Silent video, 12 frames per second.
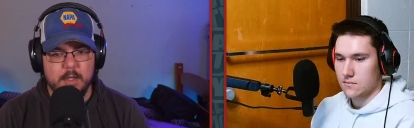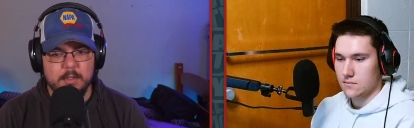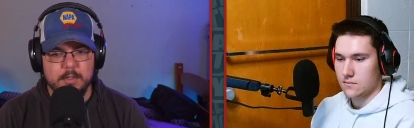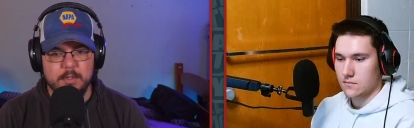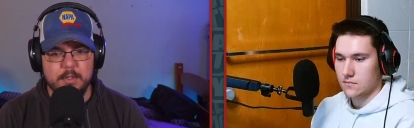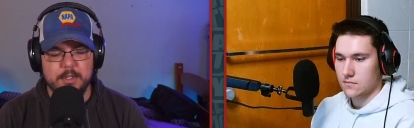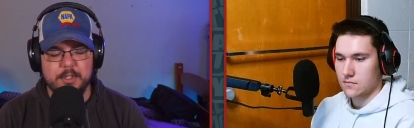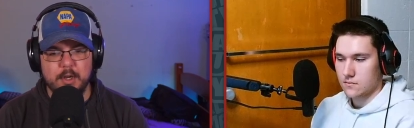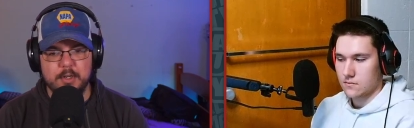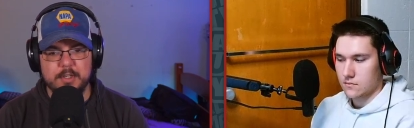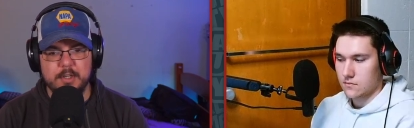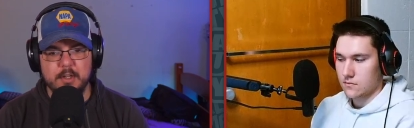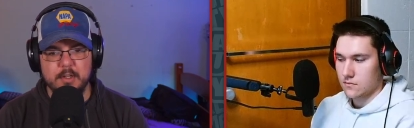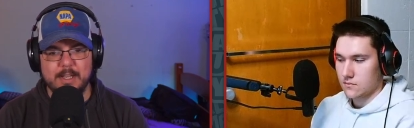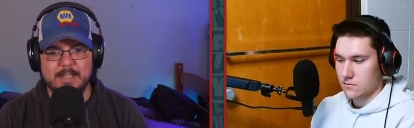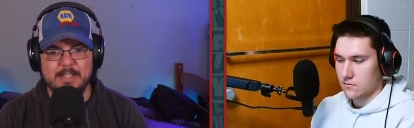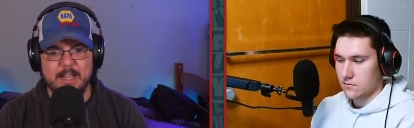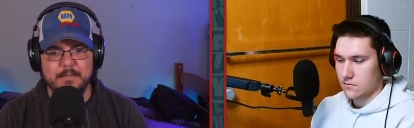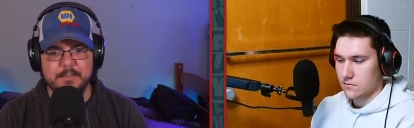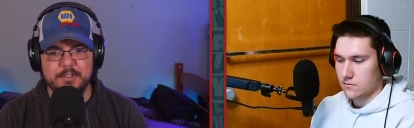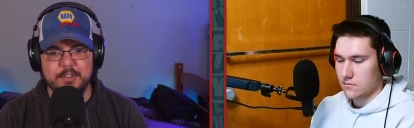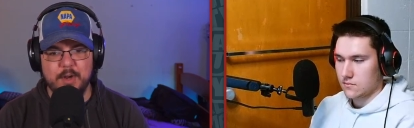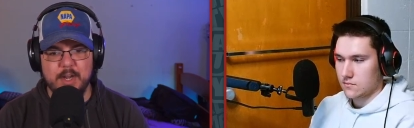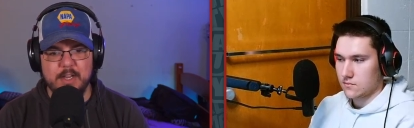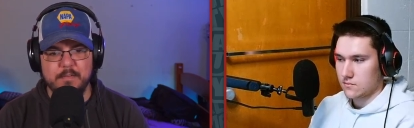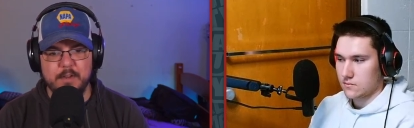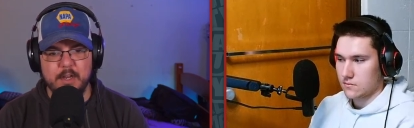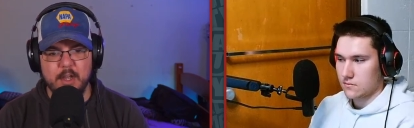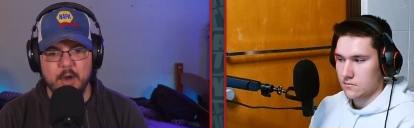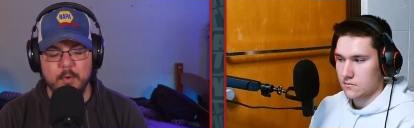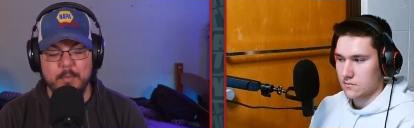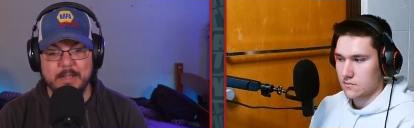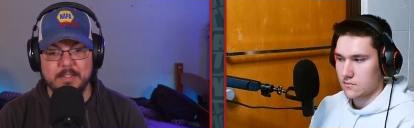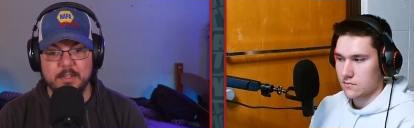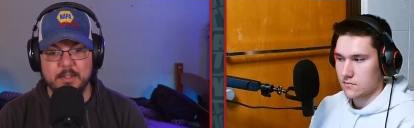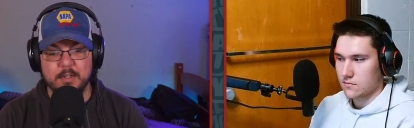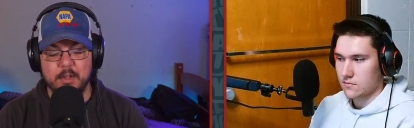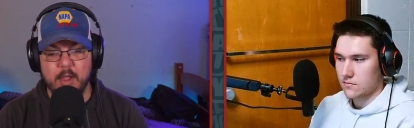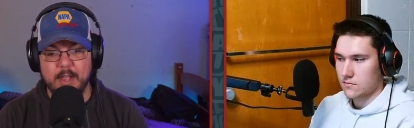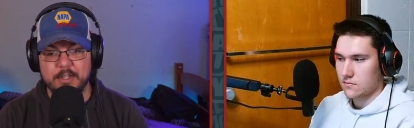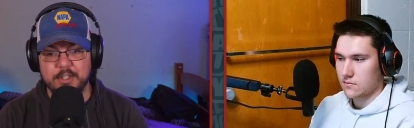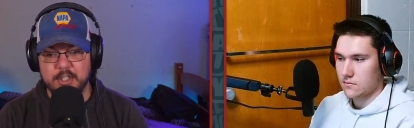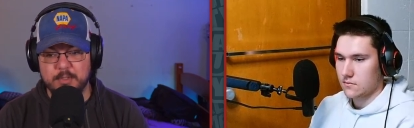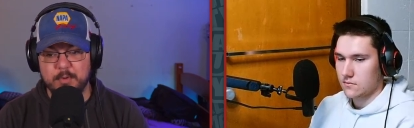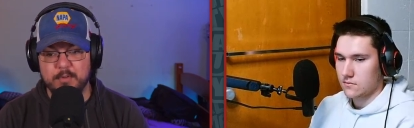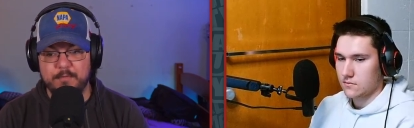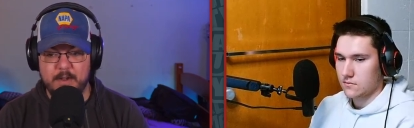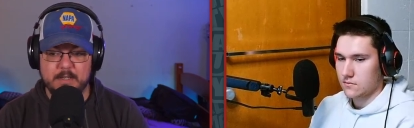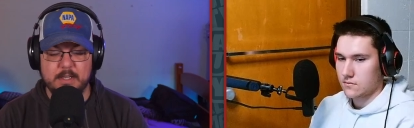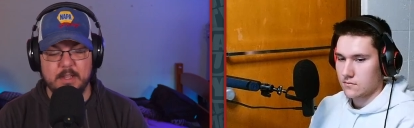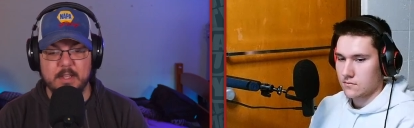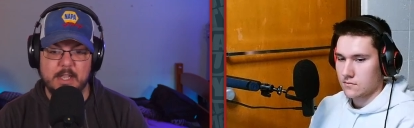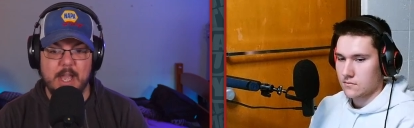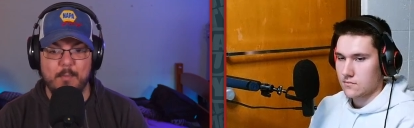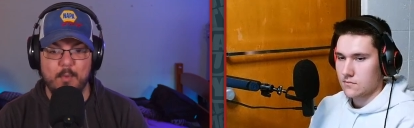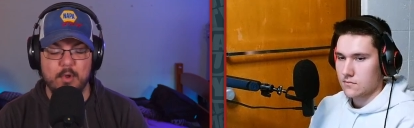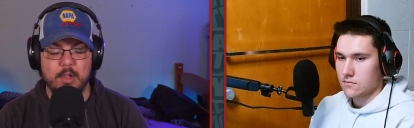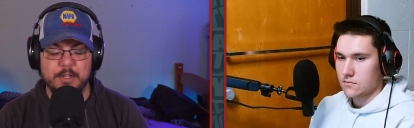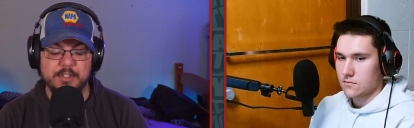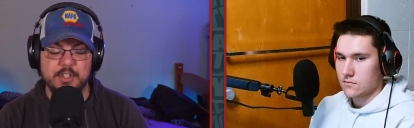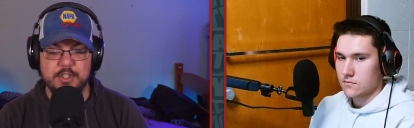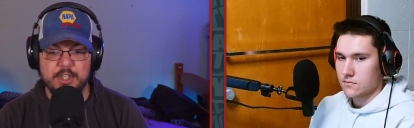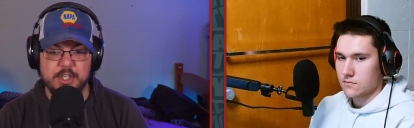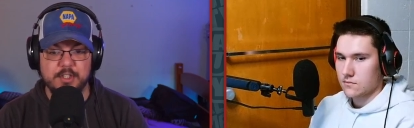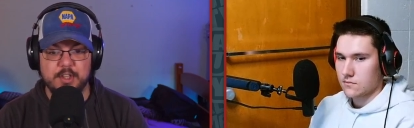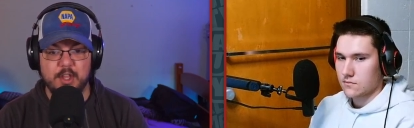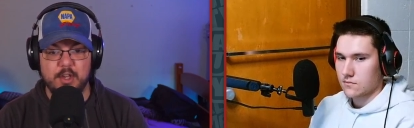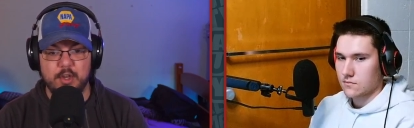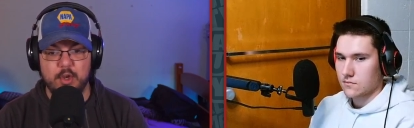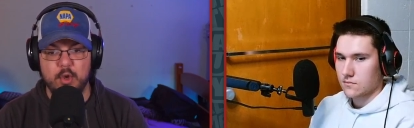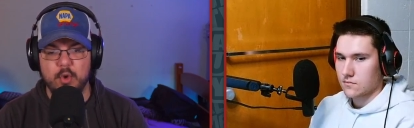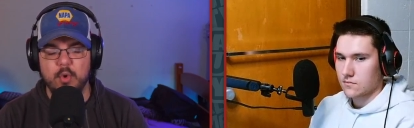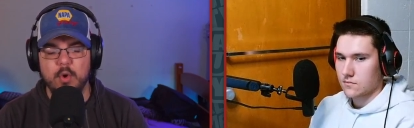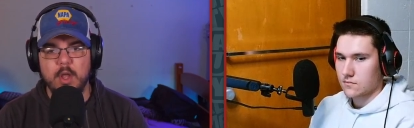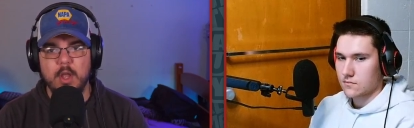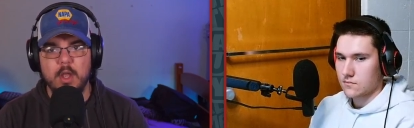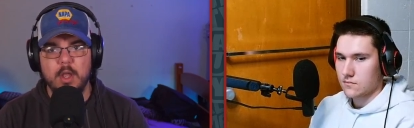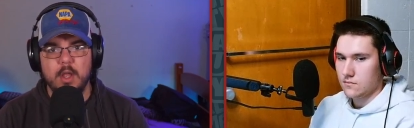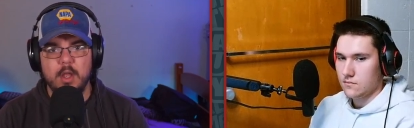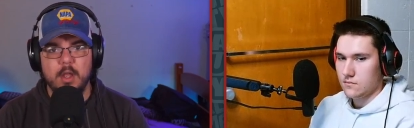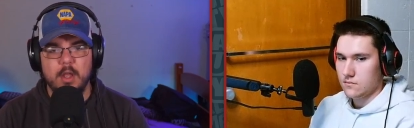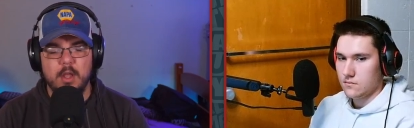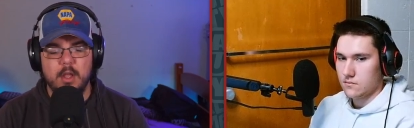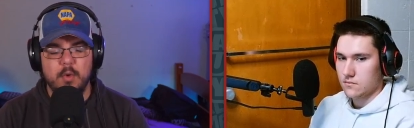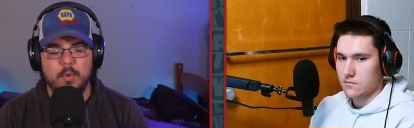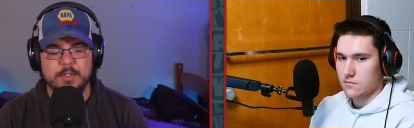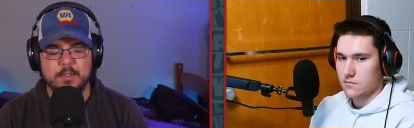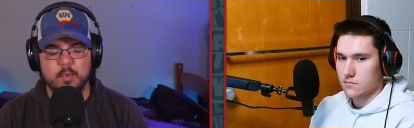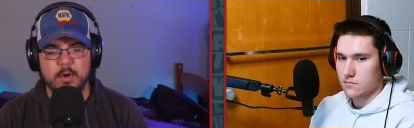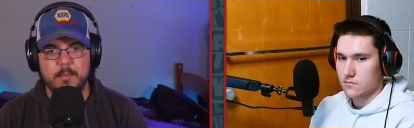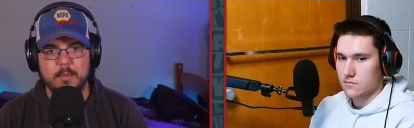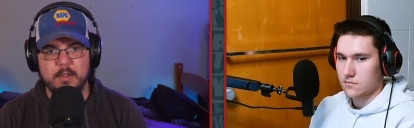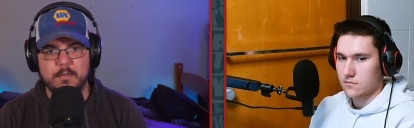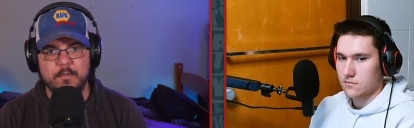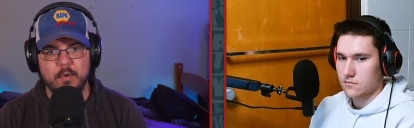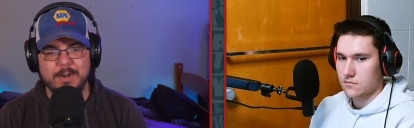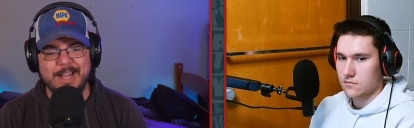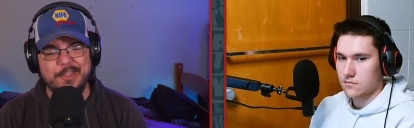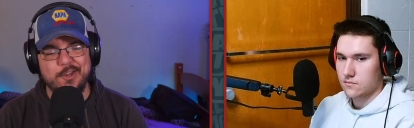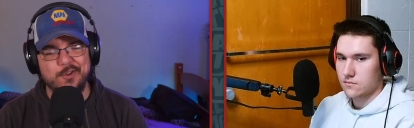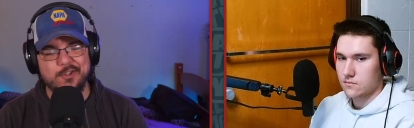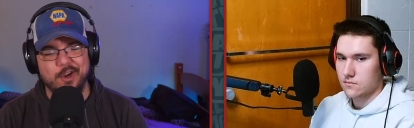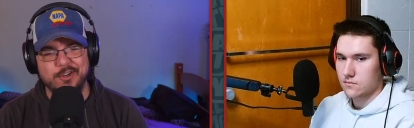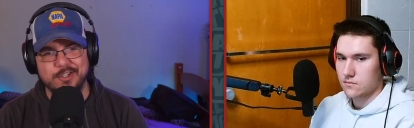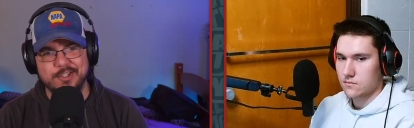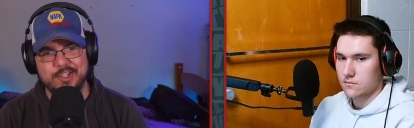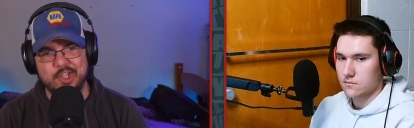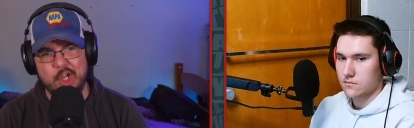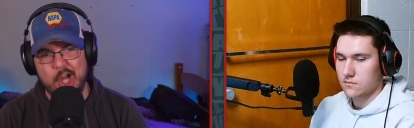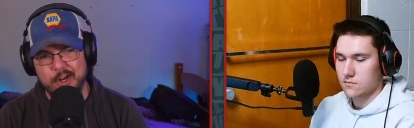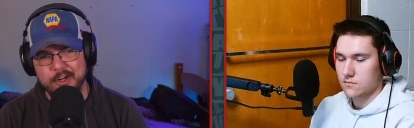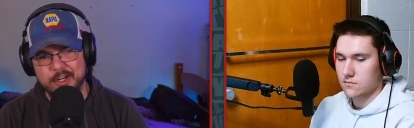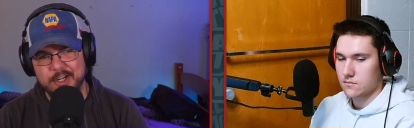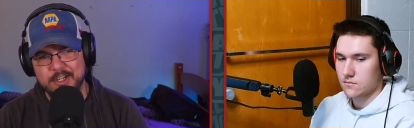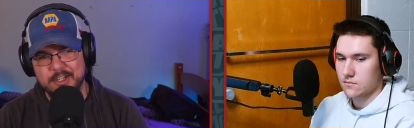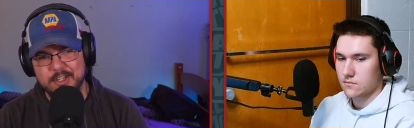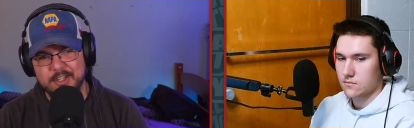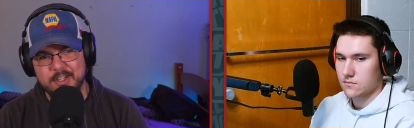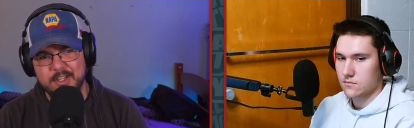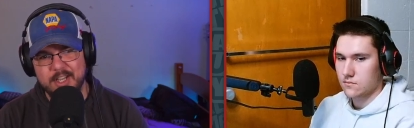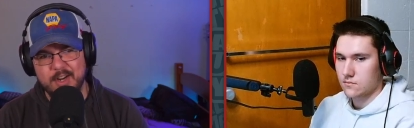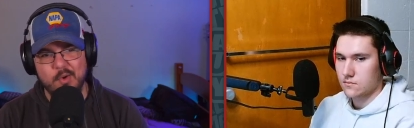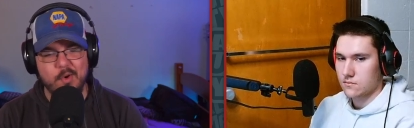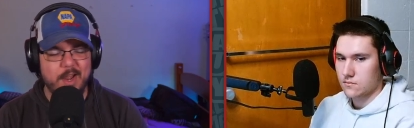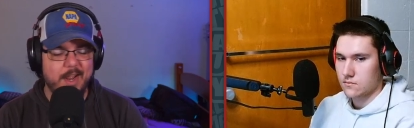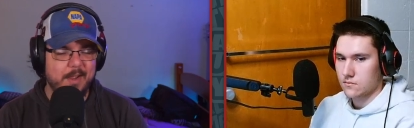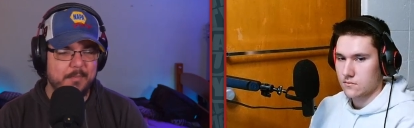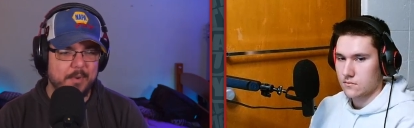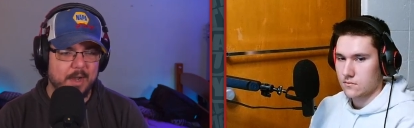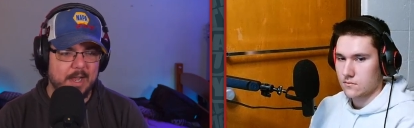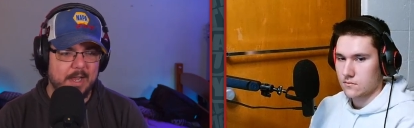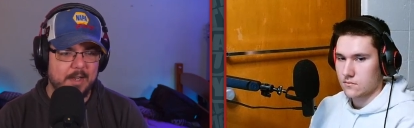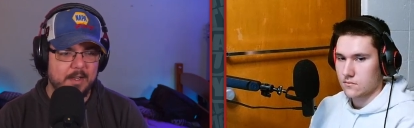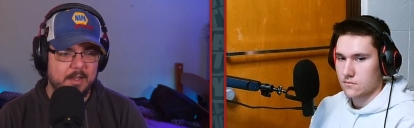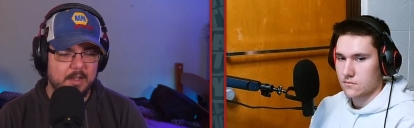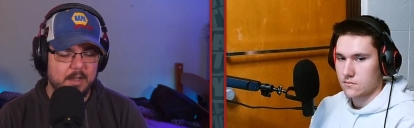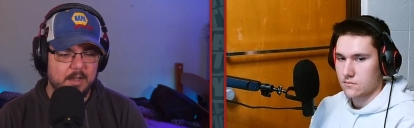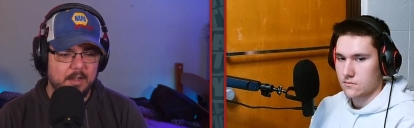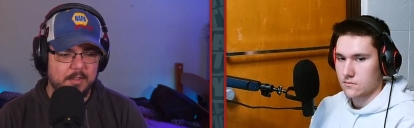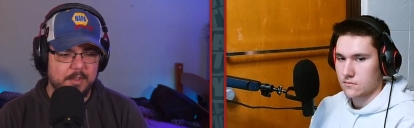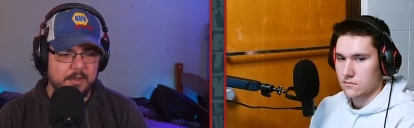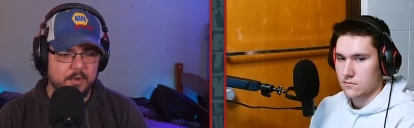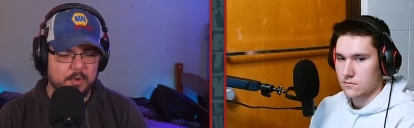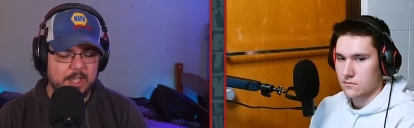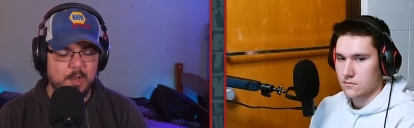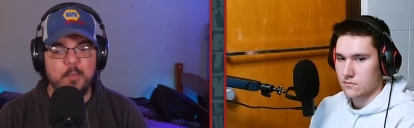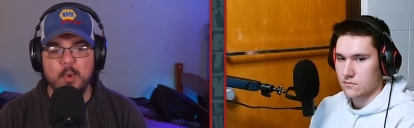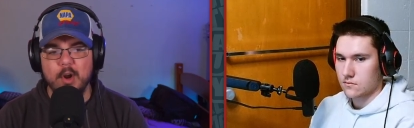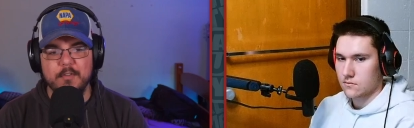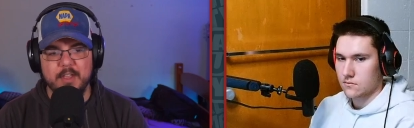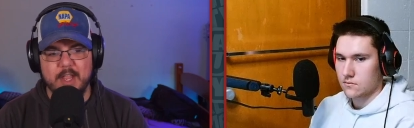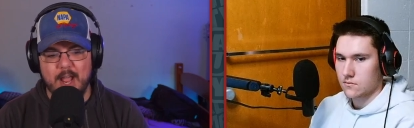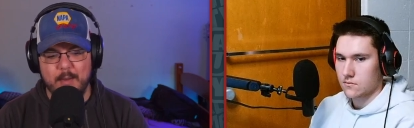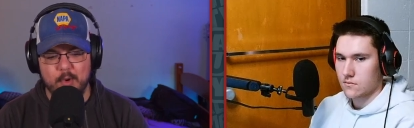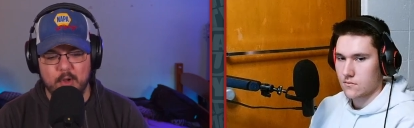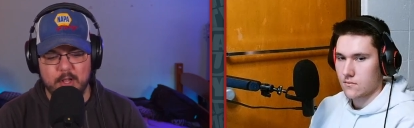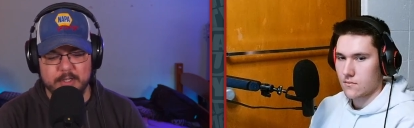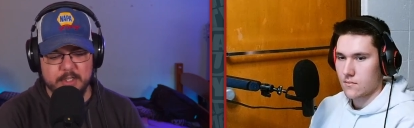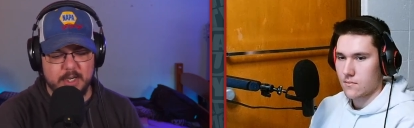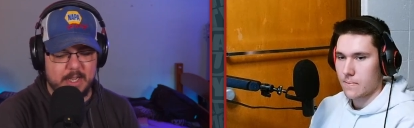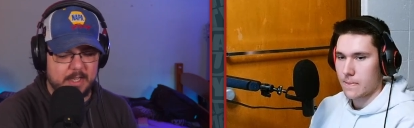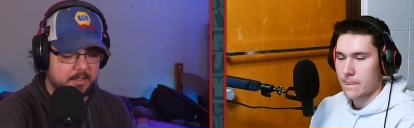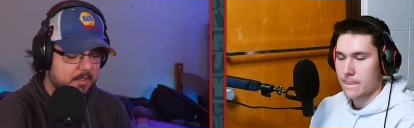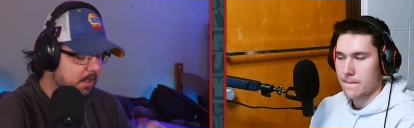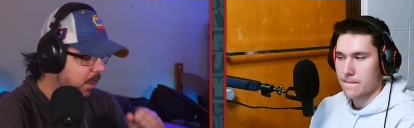Speaker 1: So then they showed us another Lacey Evans training video where basically they're like, she's perfecting the camel clutch. She's the new, what's the word I'm looking for? Not the new Sergeant Slaughter in a way, but the new keeper of the camel clutch, I guess.